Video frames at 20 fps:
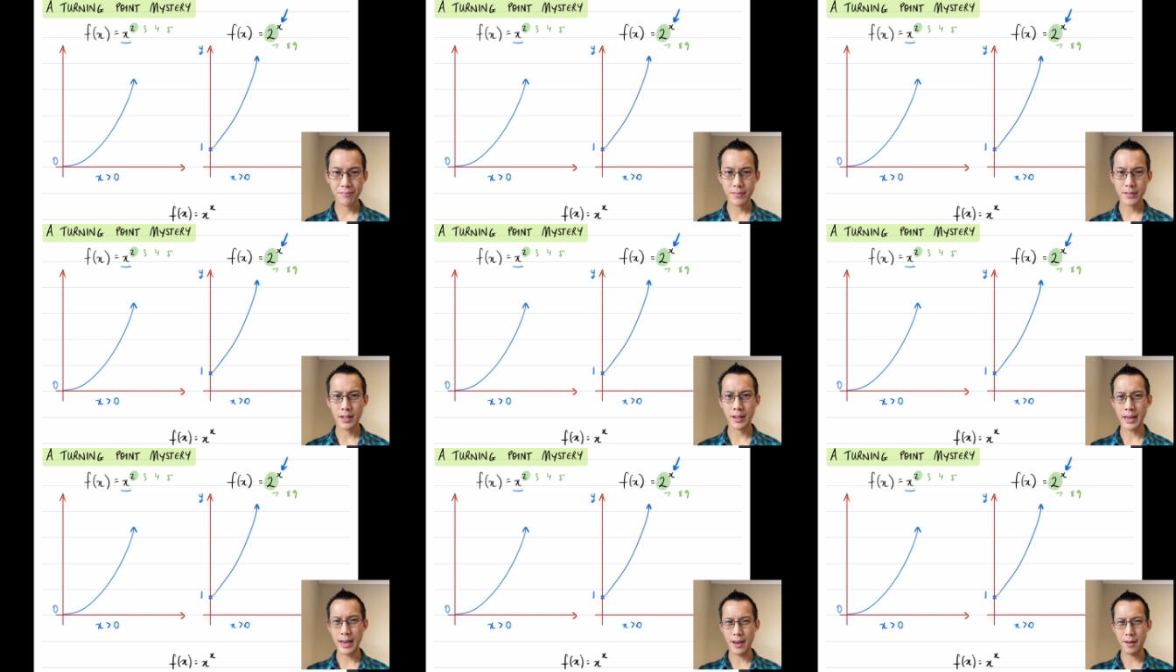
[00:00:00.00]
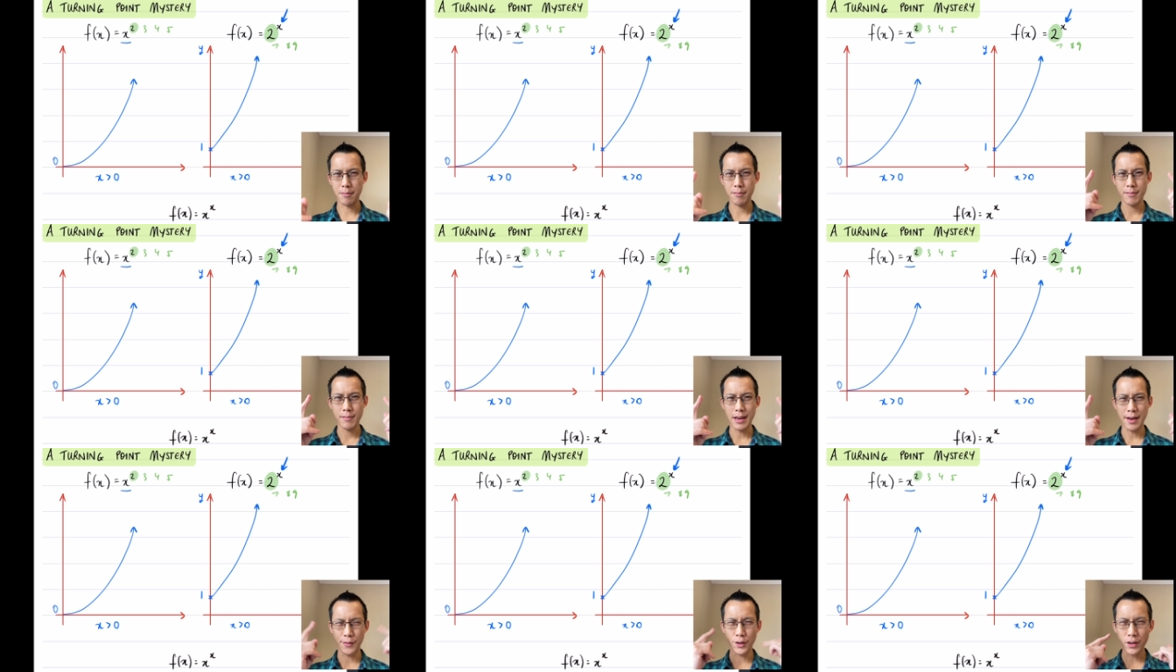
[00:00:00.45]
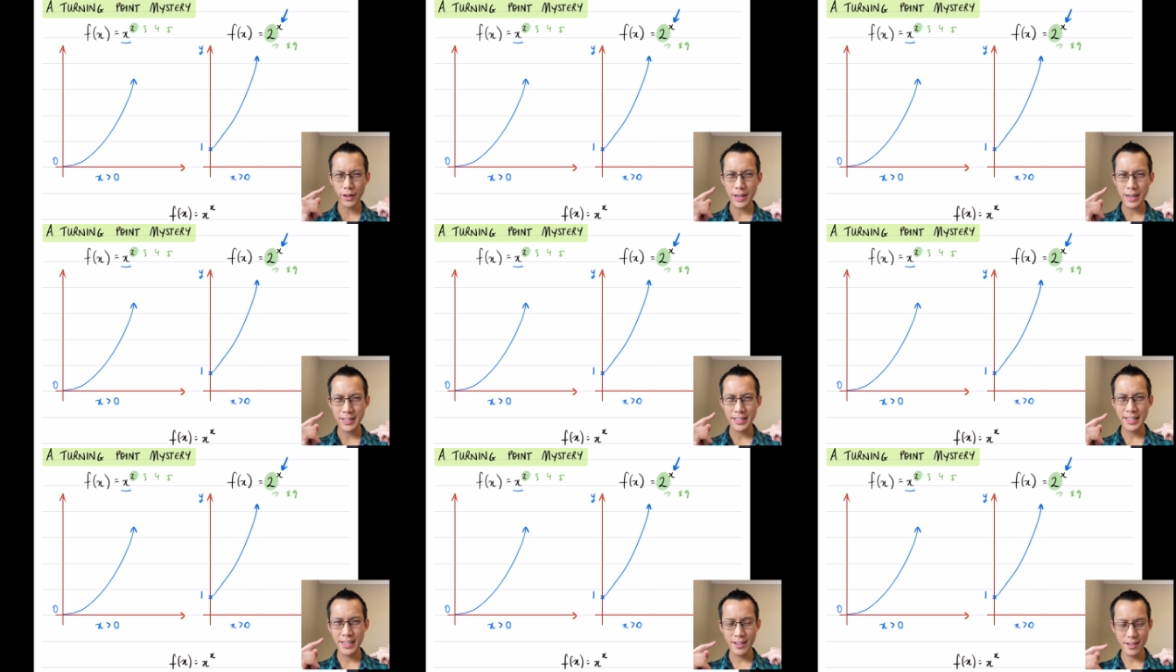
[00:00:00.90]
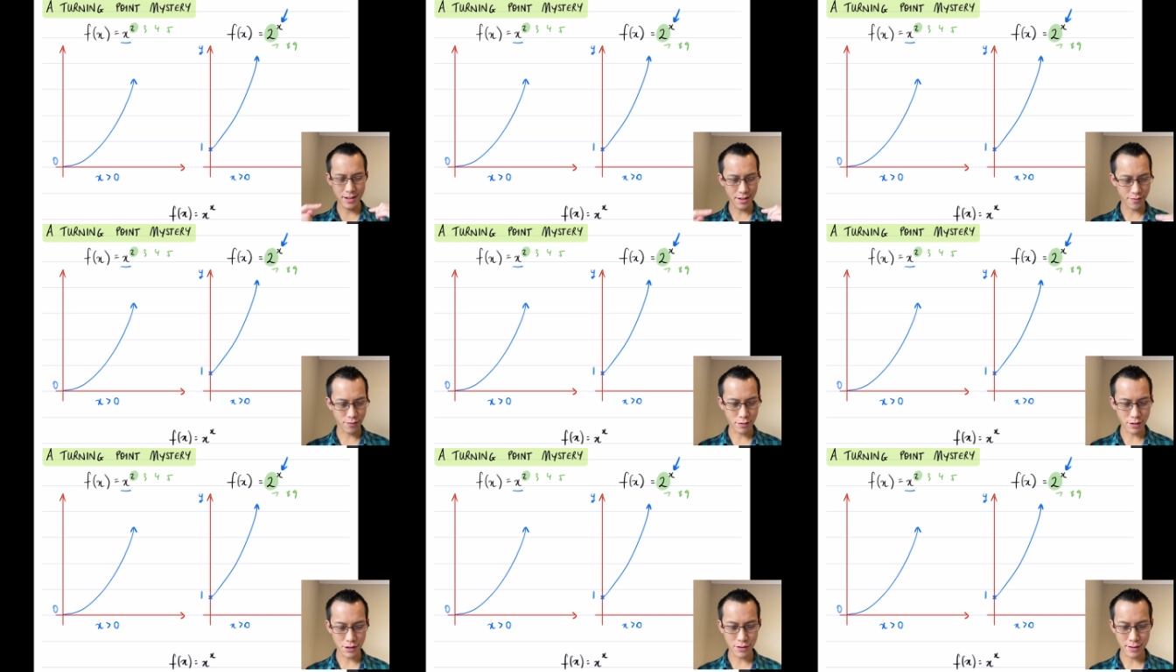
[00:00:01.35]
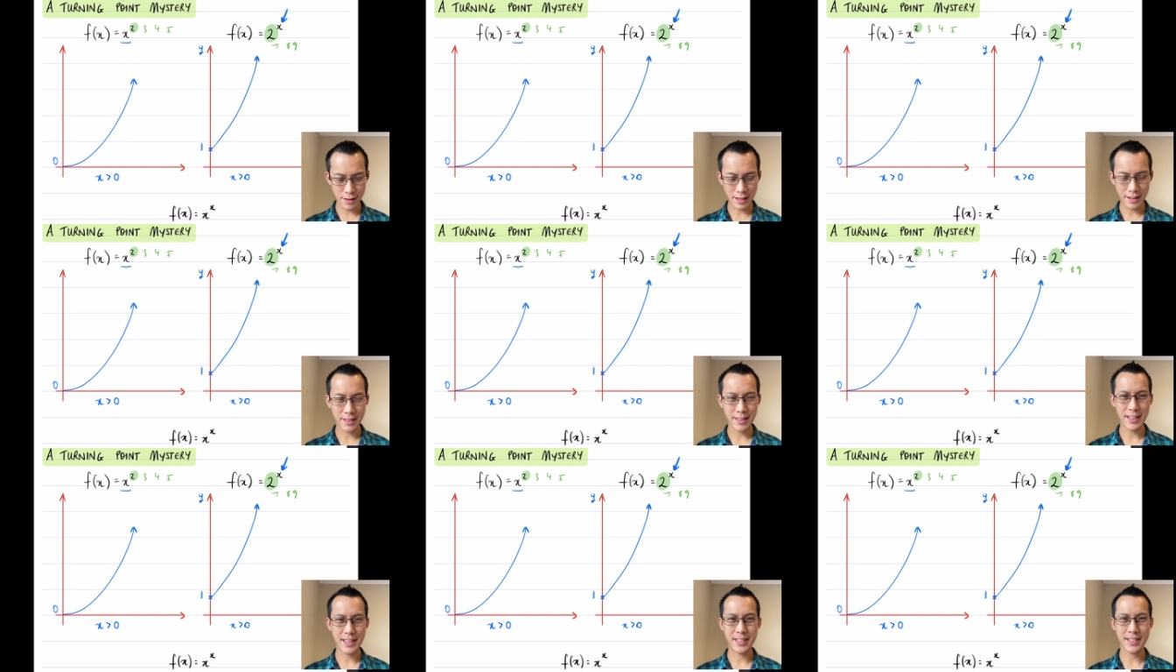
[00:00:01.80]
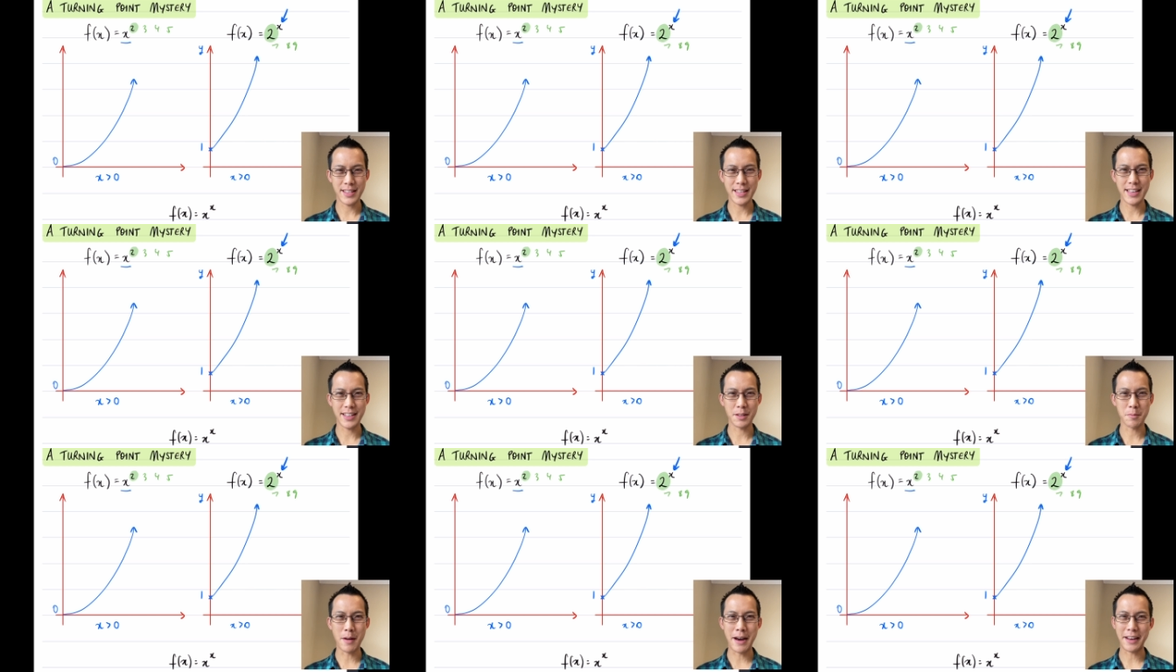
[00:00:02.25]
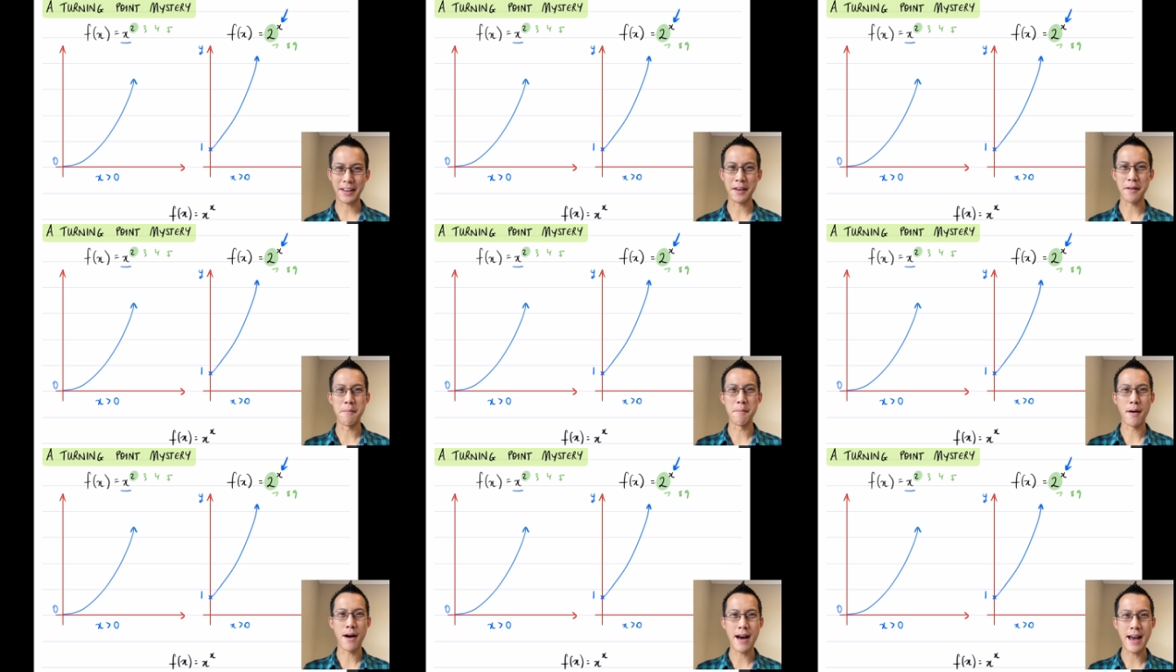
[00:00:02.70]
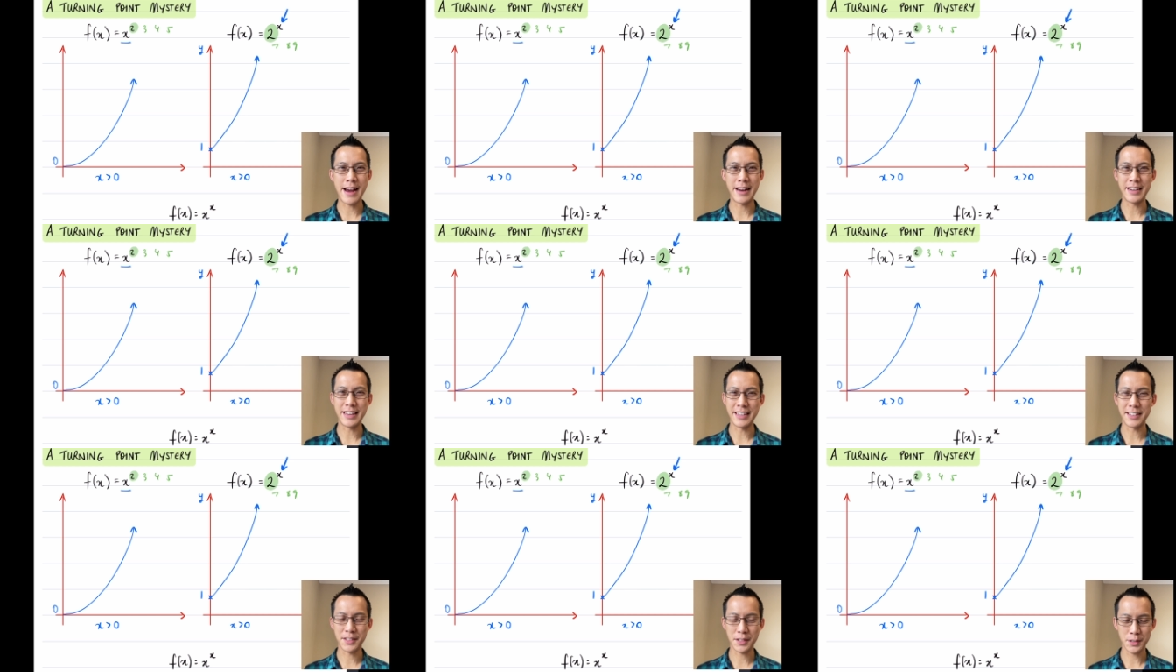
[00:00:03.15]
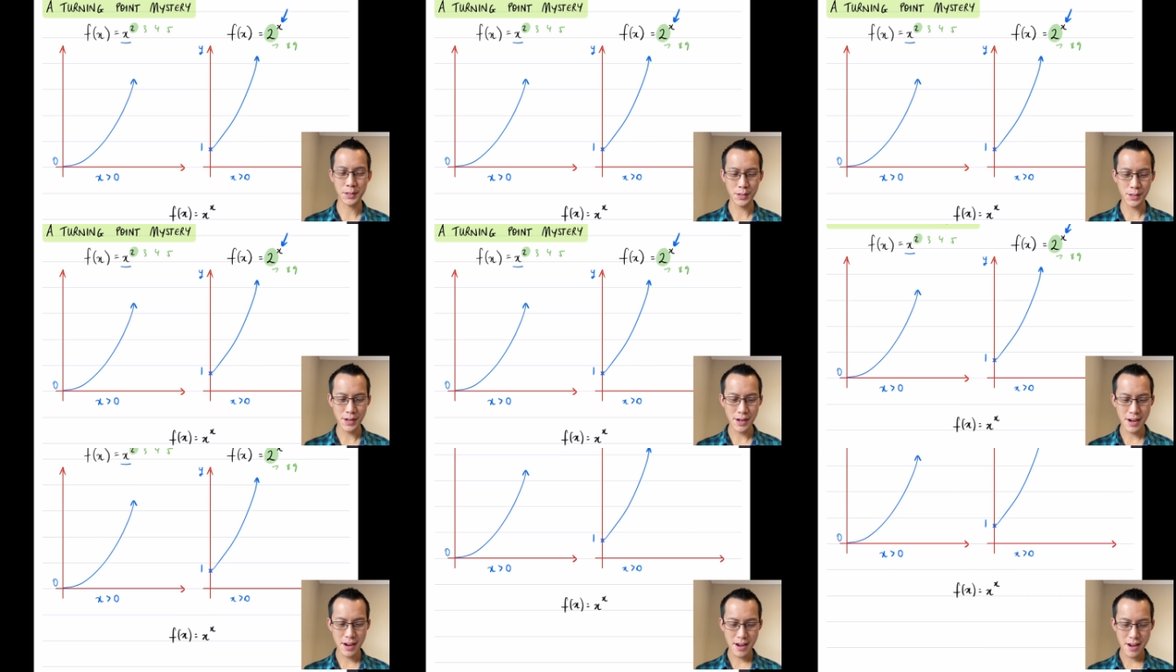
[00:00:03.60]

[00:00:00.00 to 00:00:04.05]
Okay, have you got an idea of what you think these things might combine into?